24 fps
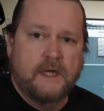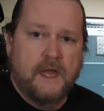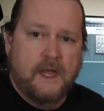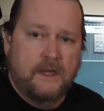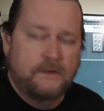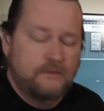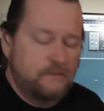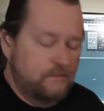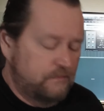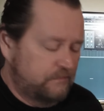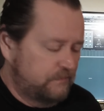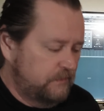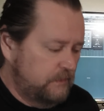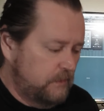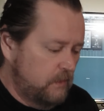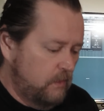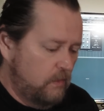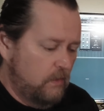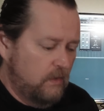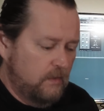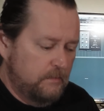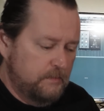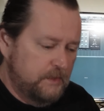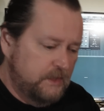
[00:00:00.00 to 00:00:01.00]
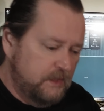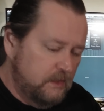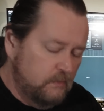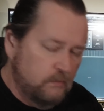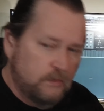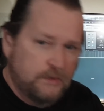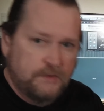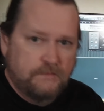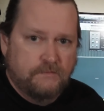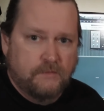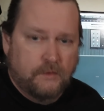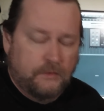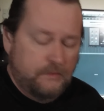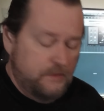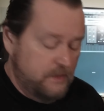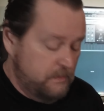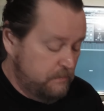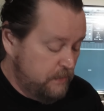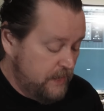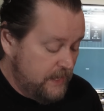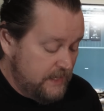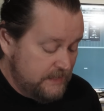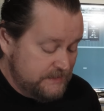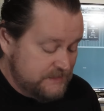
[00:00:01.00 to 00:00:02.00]
and how you see harmony and what you've learned in the
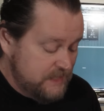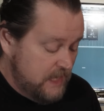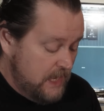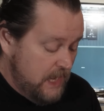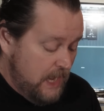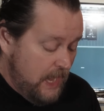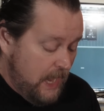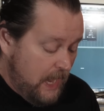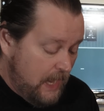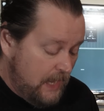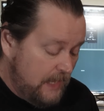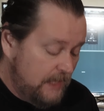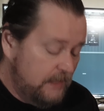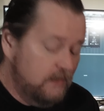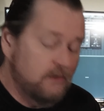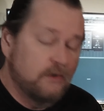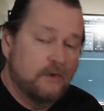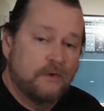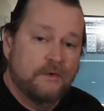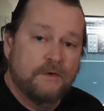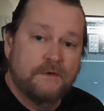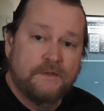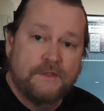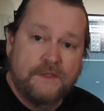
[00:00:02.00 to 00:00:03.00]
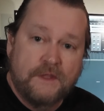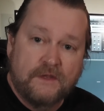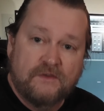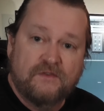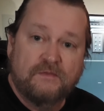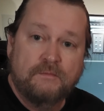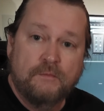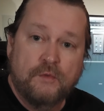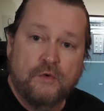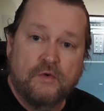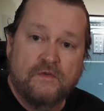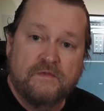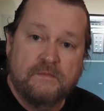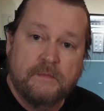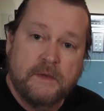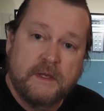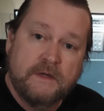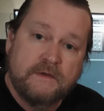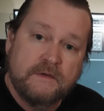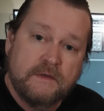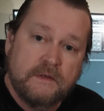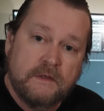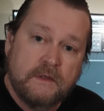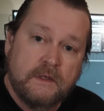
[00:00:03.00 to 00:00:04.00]
past. I learned this movement